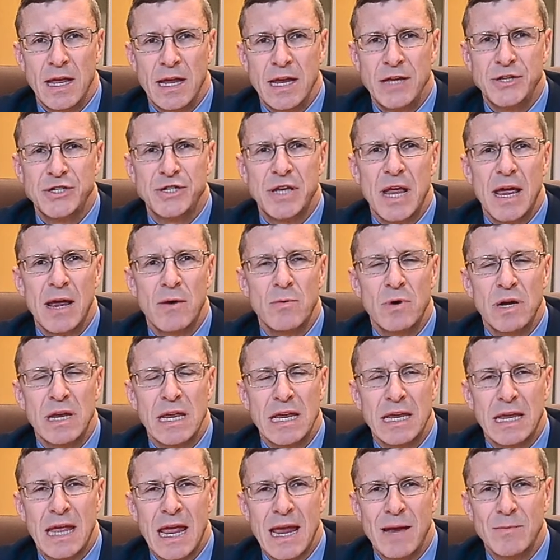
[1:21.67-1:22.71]
Each day when
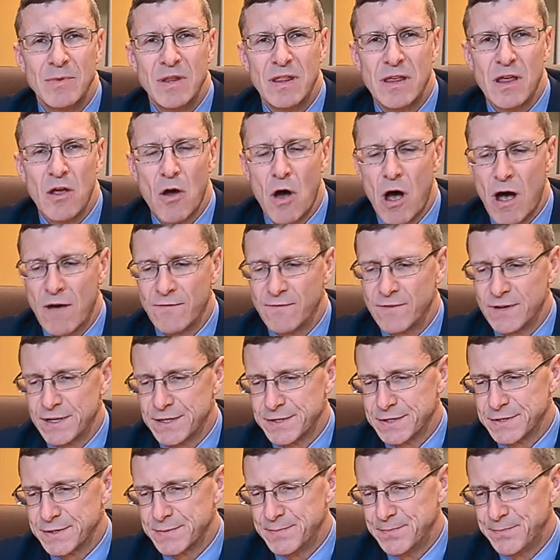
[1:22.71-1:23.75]
he came to the
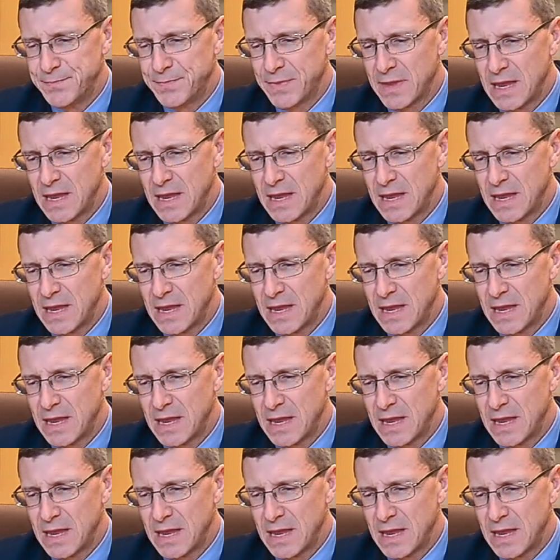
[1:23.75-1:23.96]
office,